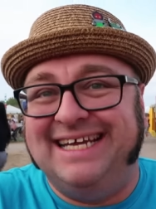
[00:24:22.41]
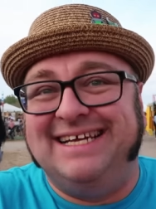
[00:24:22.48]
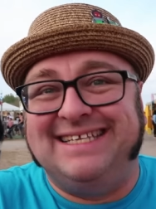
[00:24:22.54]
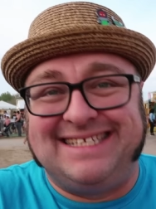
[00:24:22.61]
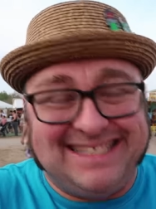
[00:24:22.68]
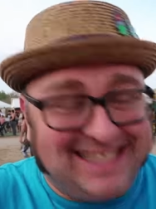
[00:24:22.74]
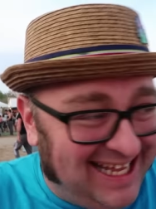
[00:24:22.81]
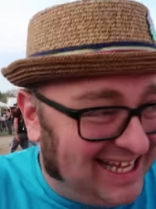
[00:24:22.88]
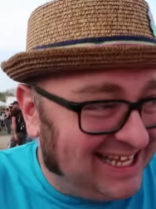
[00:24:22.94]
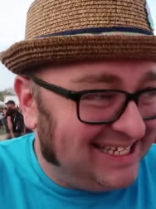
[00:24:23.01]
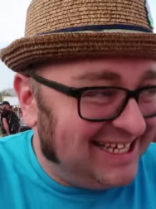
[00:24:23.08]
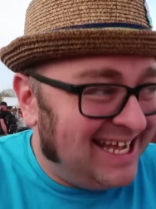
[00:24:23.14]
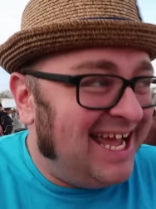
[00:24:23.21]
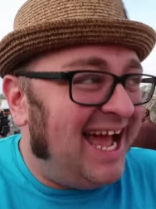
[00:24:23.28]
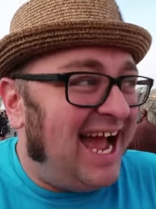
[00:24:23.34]
It's
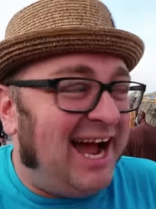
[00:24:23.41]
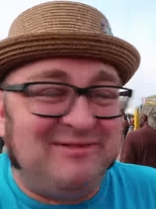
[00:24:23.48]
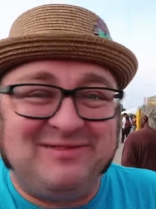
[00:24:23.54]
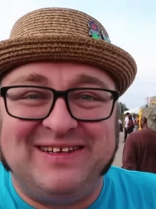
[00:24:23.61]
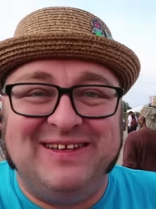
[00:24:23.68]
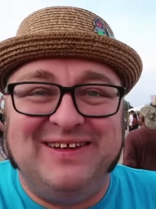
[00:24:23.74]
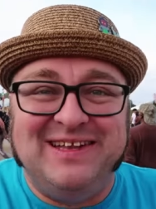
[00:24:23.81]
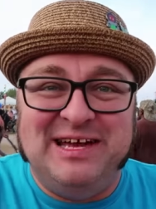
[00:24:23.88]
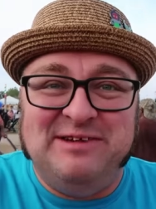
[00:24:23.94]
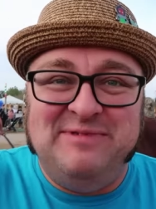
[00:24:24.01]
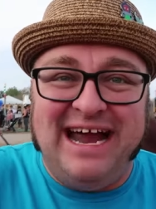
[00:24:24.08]
absolutely